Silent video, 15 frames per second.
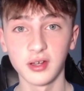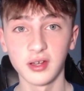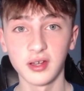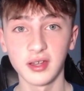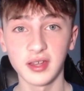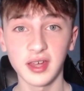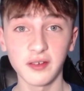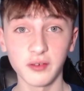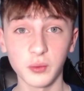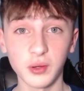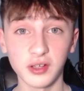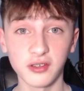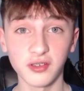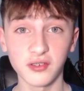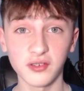Gave it away
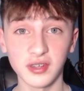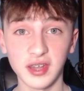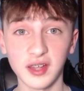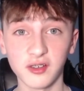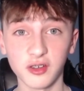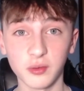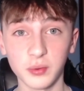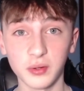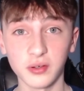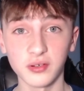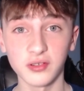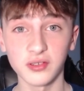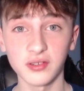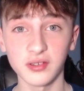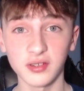just on the edge of the
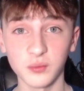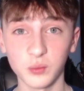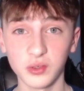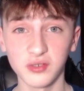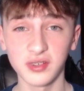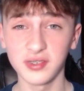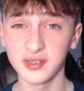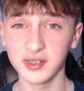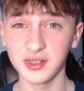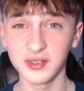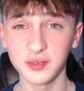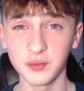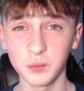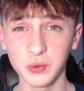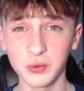box, which he's
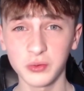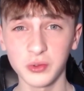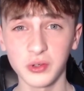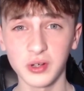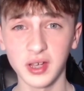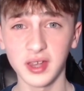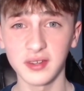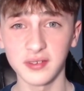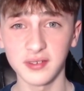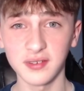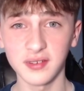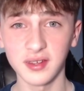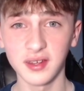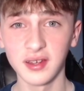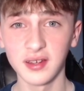done before against
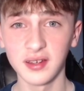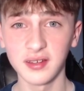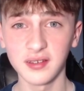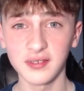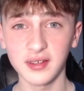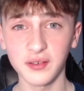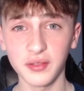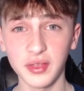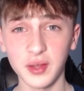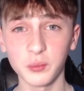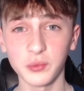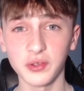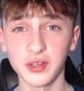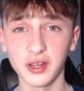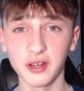
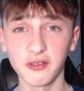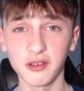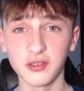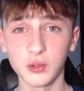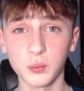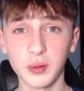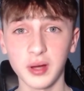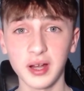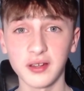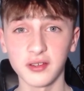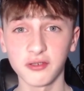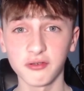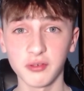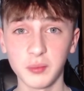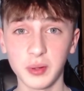Southampton and Crystal Palace,
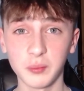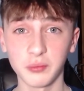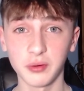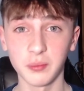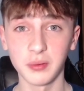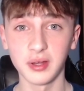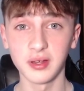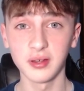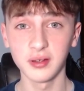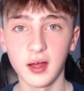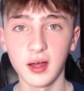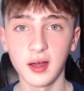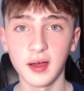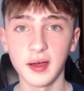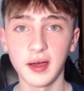rememberably.
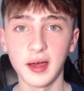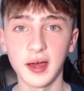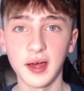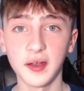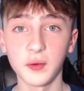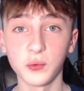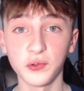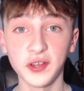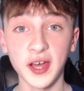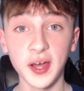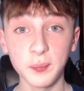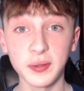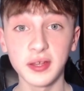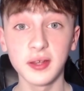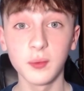And I was
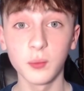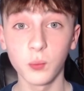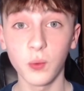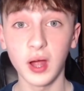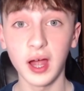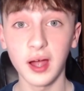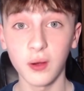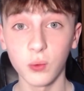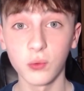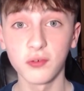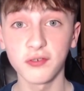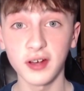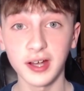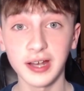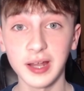happy how
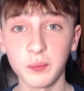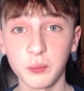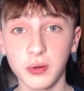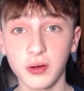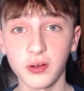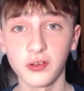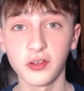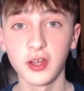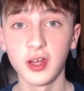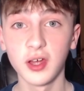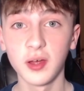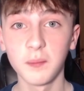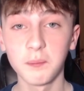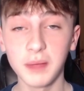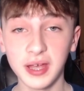Frank Lampard
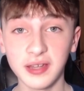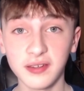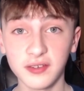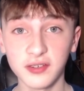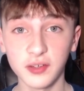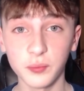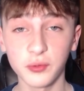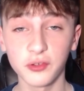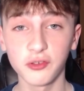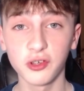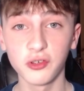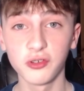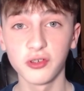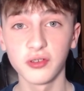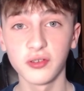made his
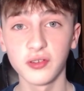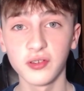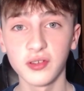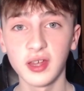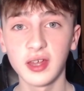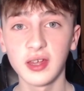substitutions.